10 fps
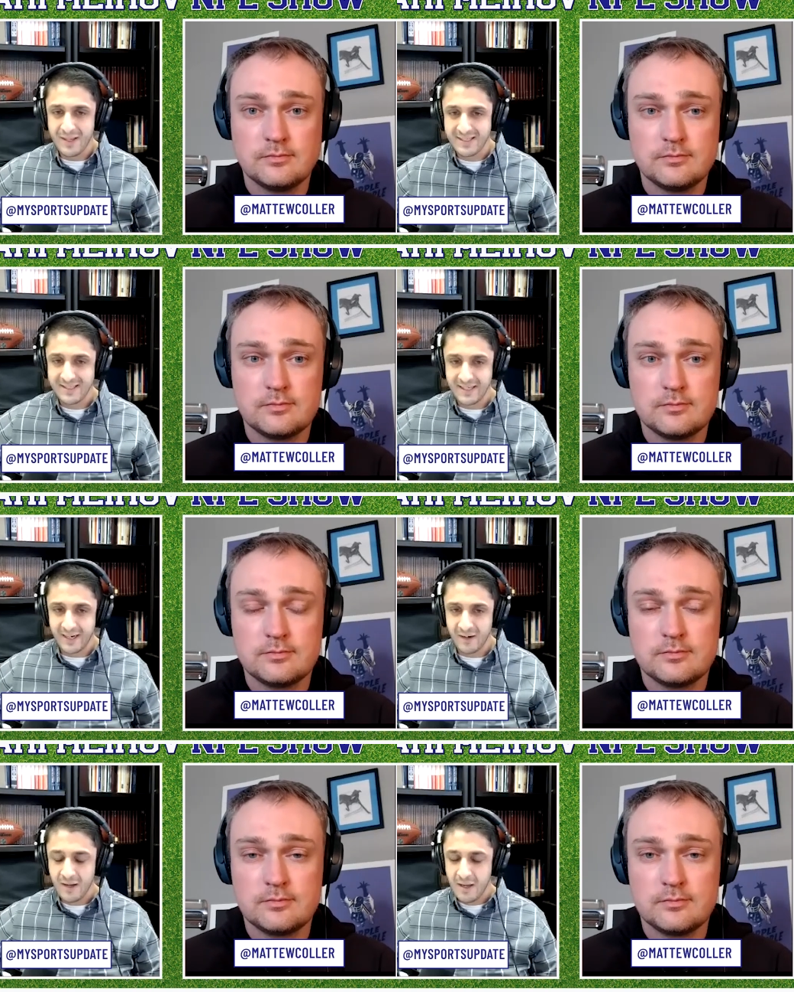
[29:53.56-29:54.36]
Speaker 1: this
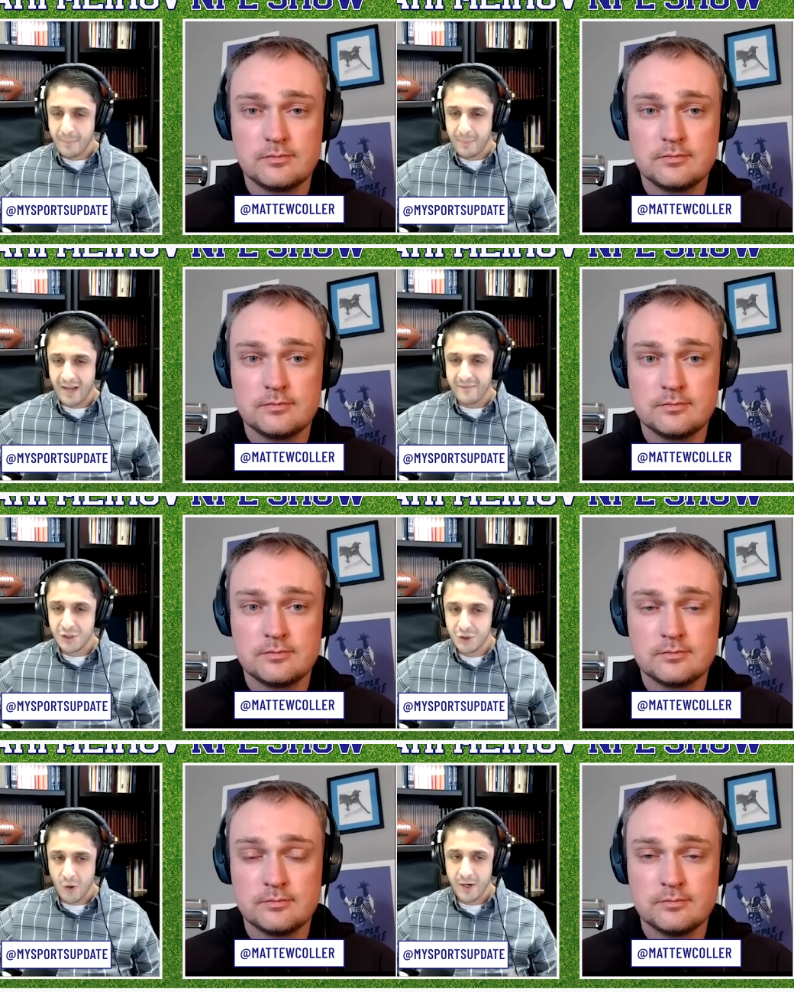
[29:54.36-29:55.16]
year, but I've
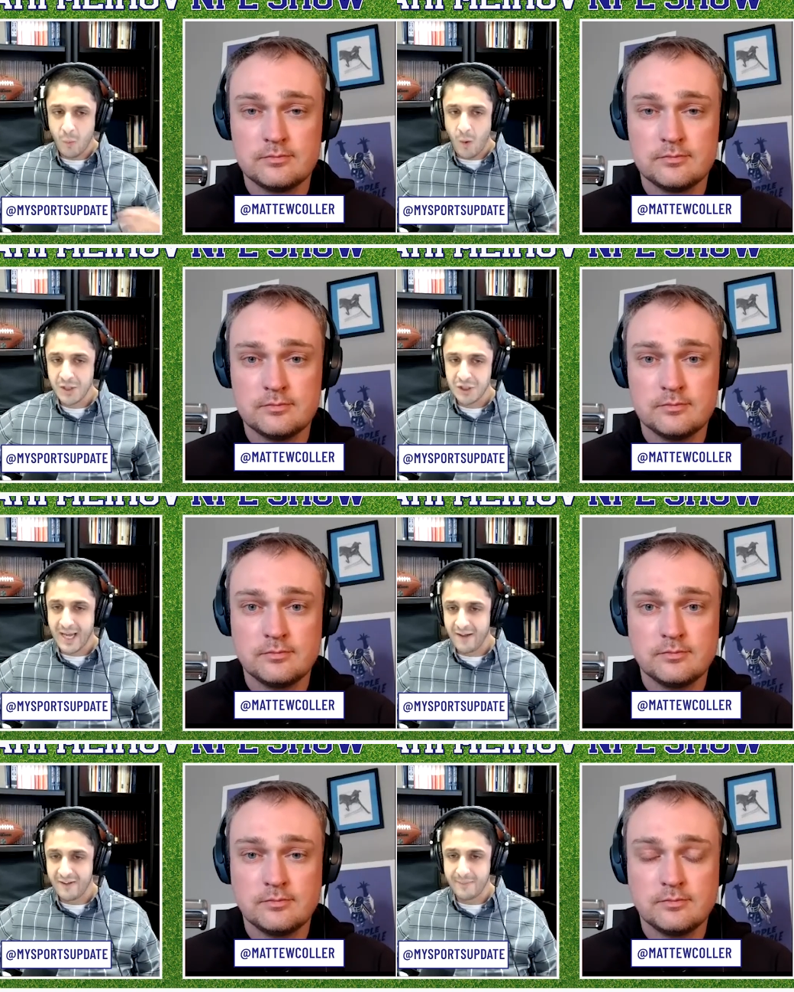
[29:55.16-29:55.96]
enjoyed watching
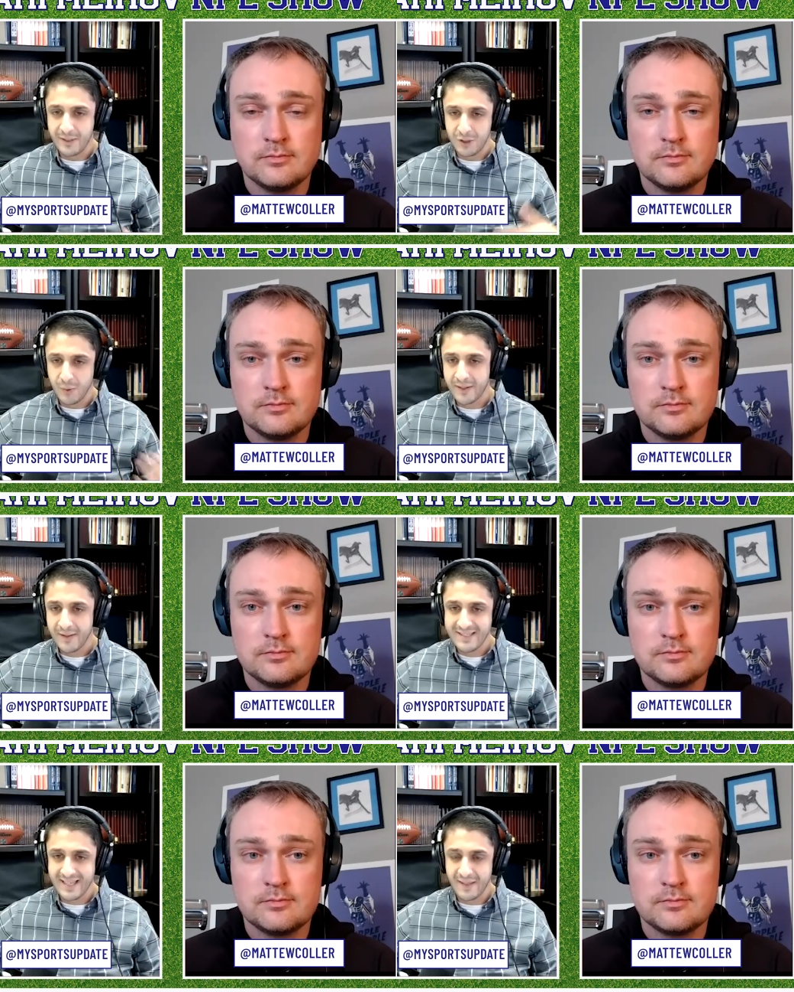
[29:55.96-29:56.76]
how they've been doing
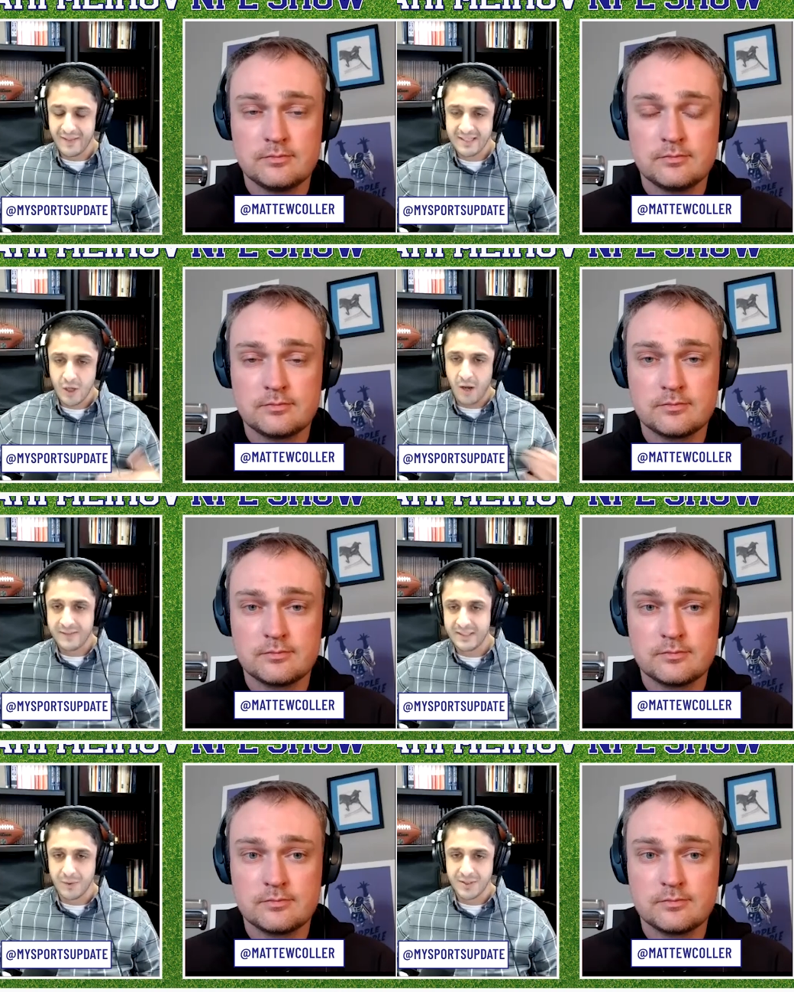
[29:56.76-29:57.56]
this. And this
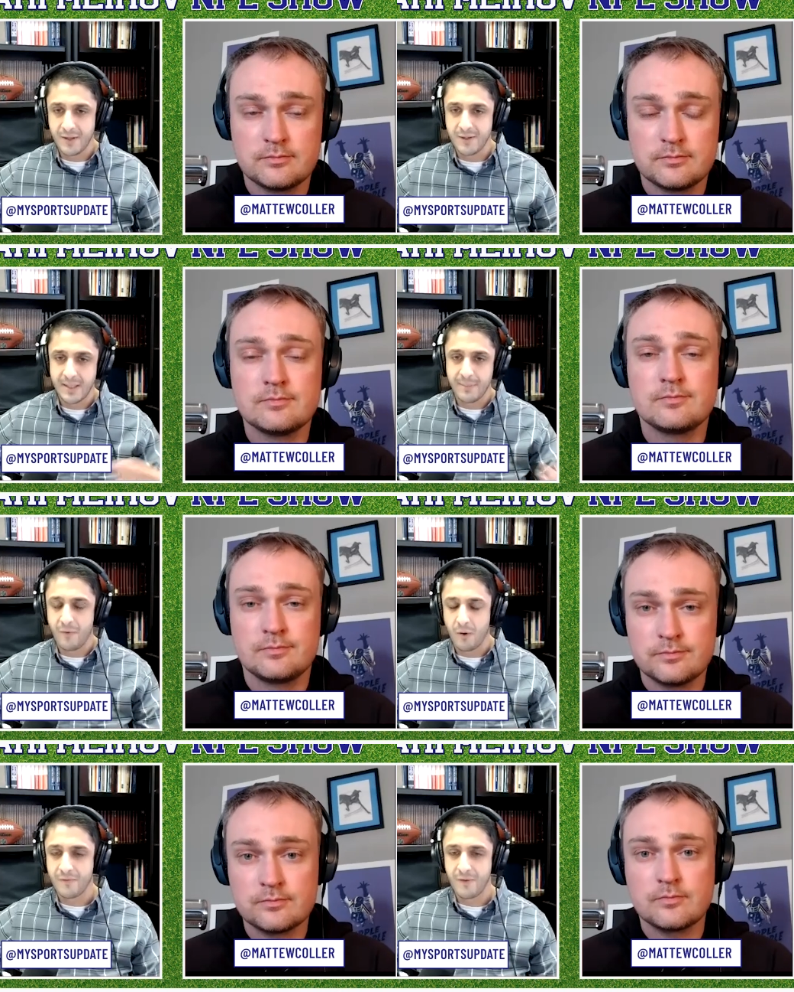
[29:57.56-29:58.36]
offseason was another step
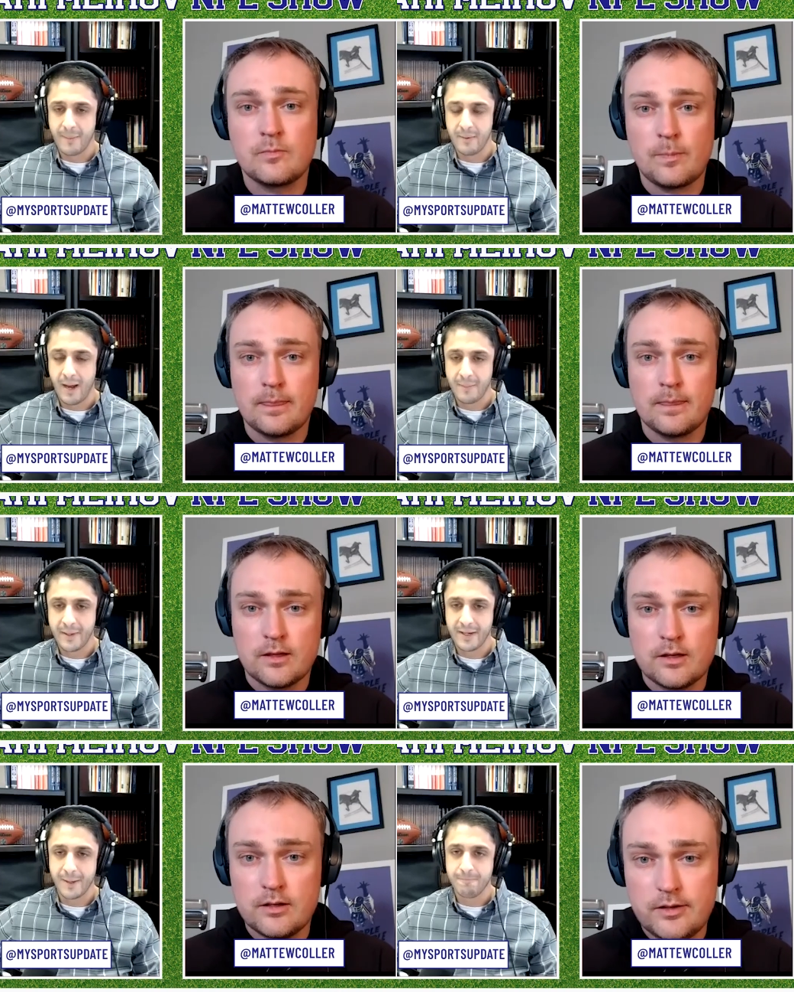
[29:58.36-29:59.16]
forward for them, in my
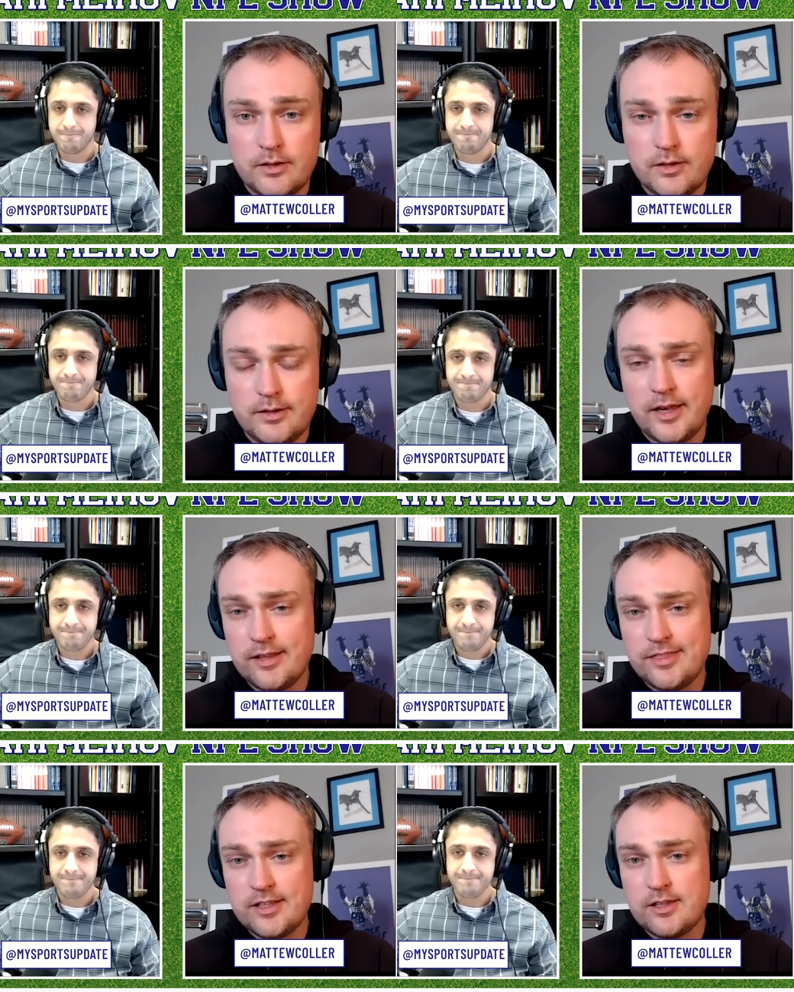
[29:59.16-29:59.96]
opinion.
Speaker 2: Yeah,
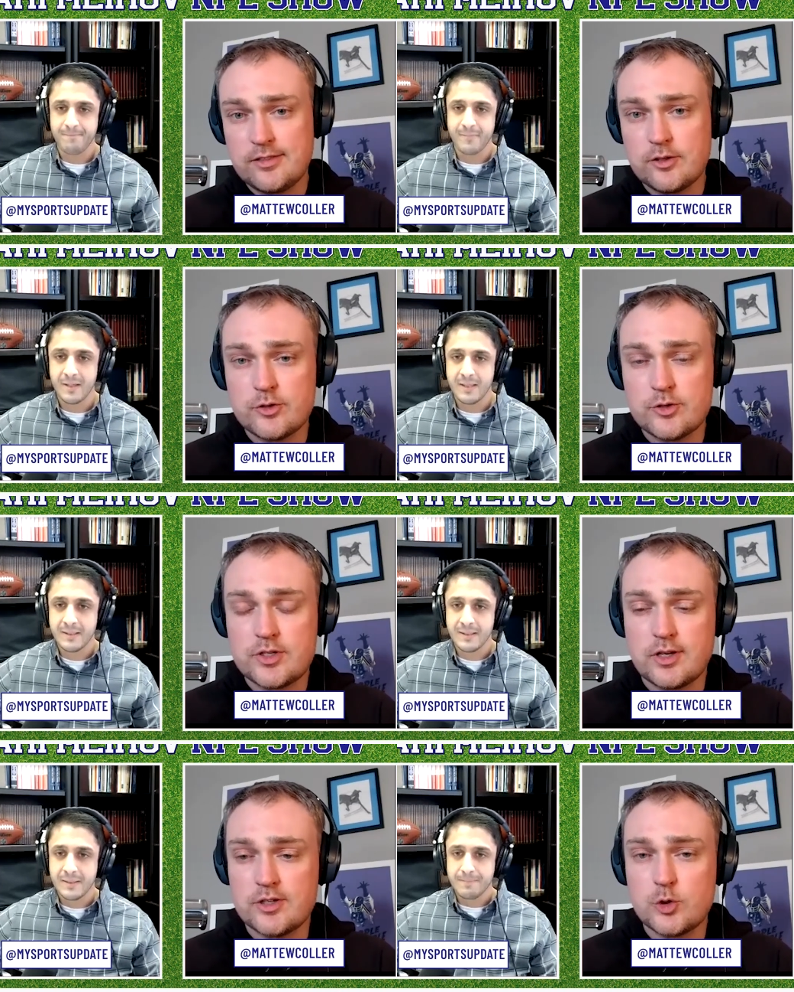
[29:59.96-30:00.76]
I think that there's
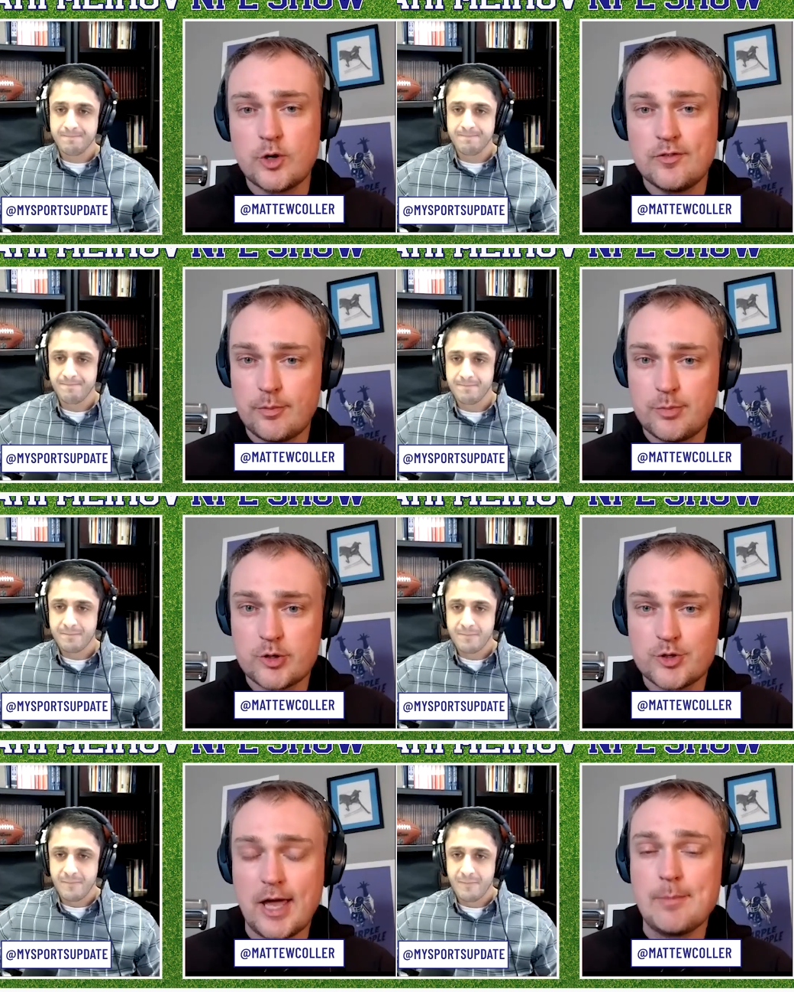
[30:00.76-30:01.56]
uh, sort of a
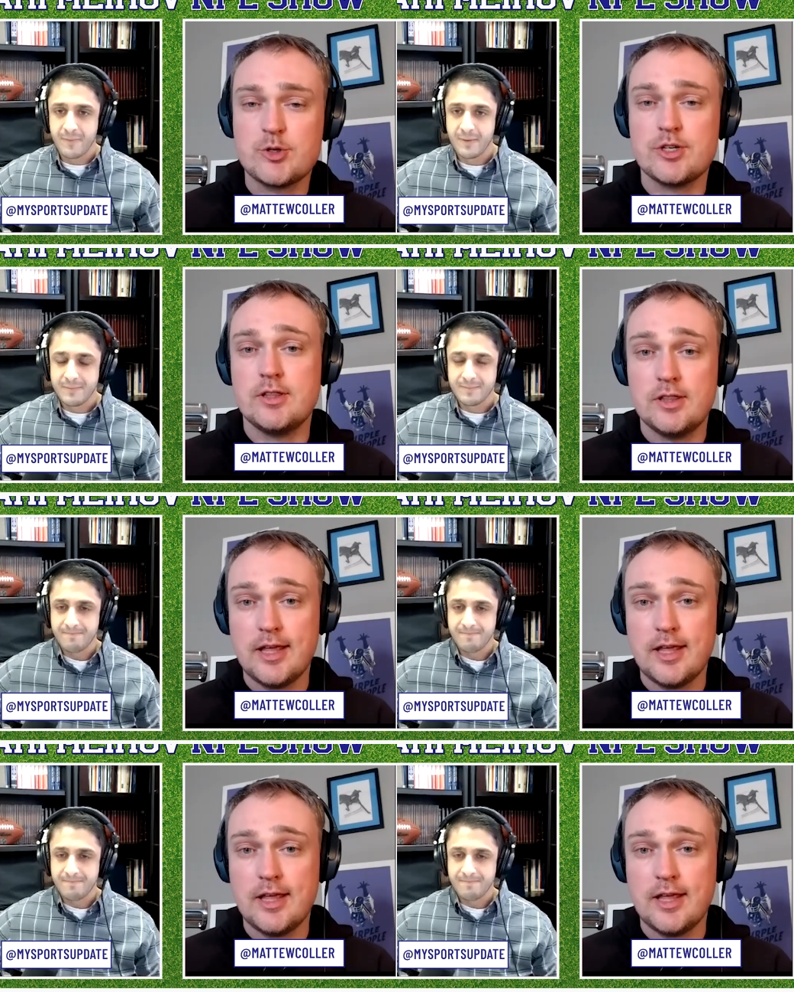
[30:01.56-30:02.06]
perception